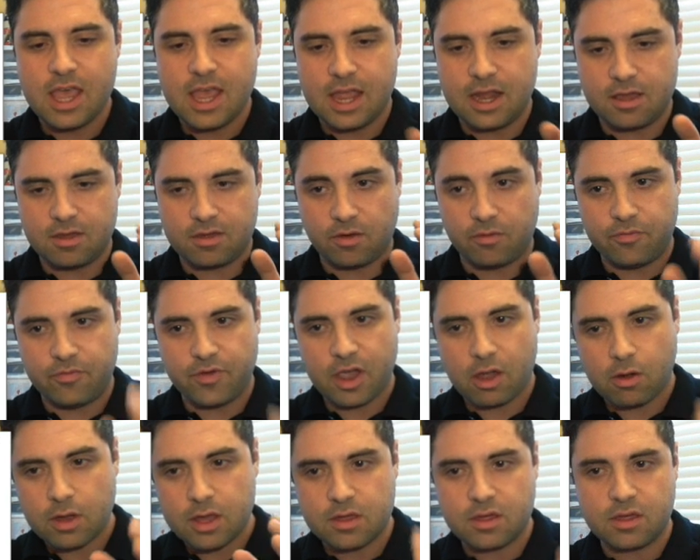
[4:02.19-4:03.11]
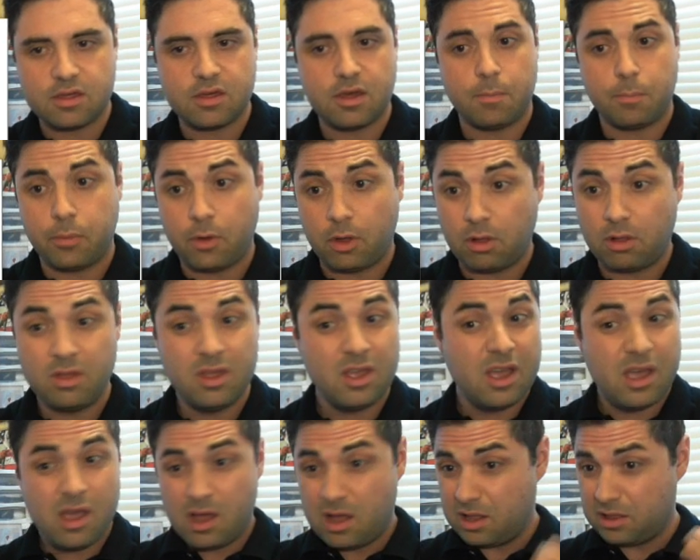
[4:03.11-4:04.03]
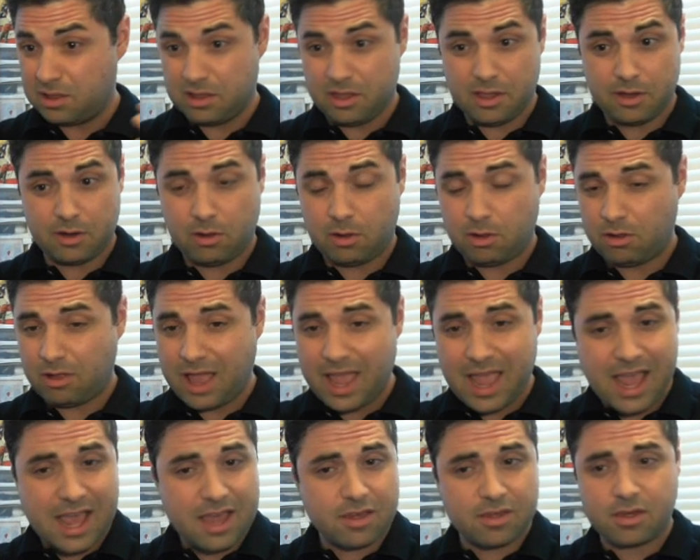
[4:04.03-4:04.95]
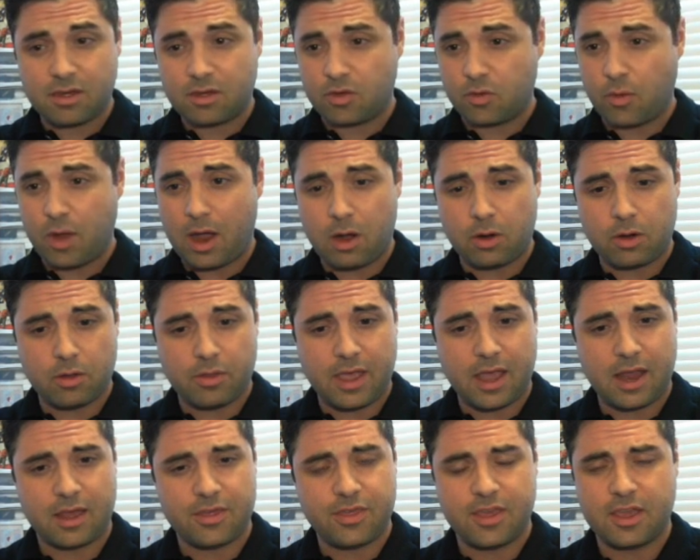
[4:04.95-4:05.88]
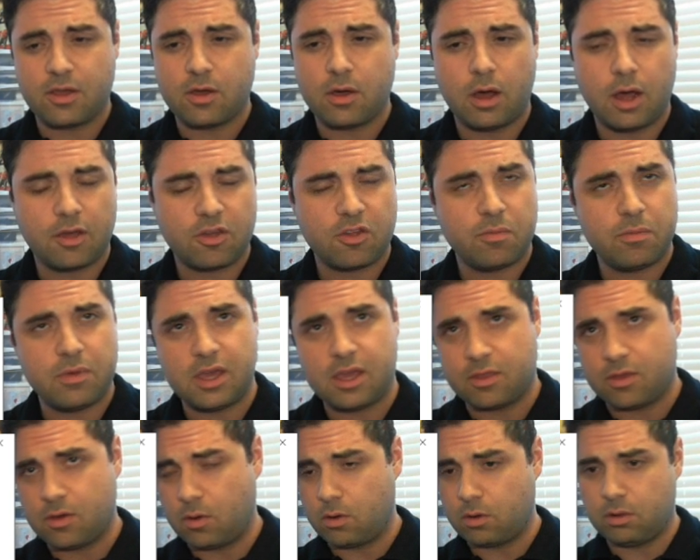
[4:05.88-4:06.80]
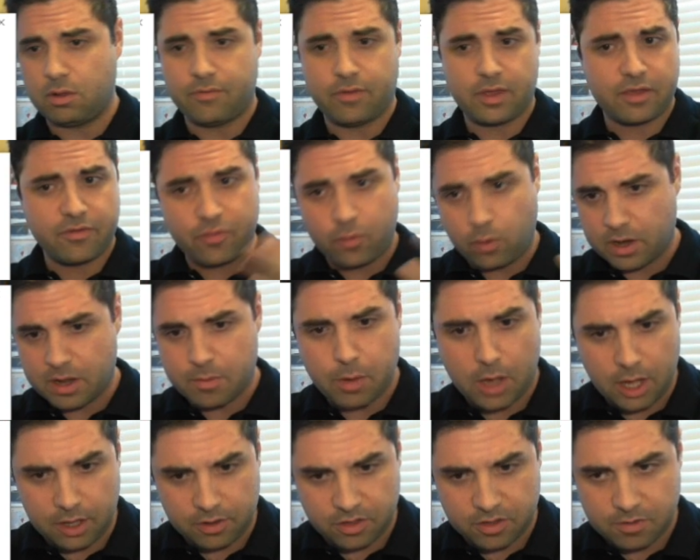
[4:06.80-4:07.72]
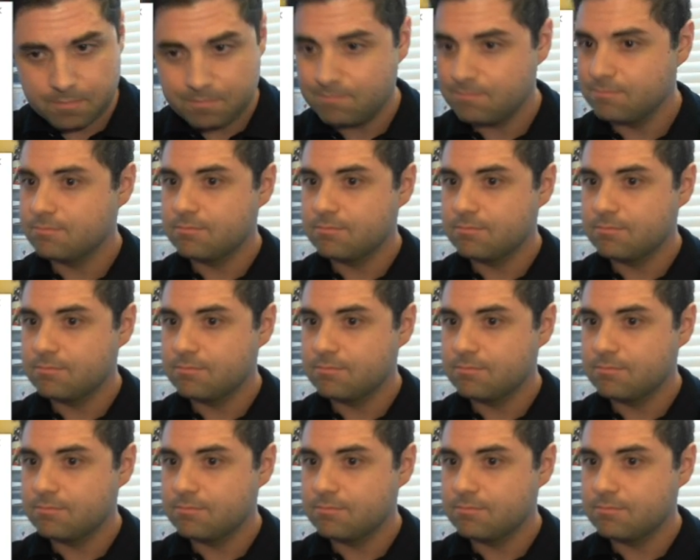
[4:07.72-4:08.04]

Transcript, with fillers: It is a very simple little ASUS router that I think cost me a total of like 40 bucks.